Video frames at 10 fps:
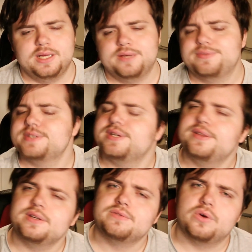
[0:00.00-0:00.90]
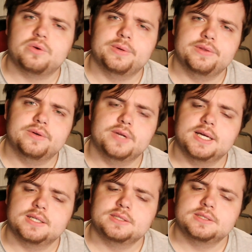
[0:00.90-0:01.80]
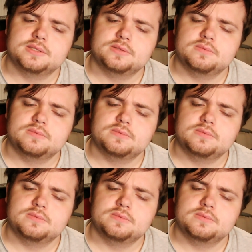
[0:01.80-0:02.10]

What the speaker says: if there's nothing wrong with your legs,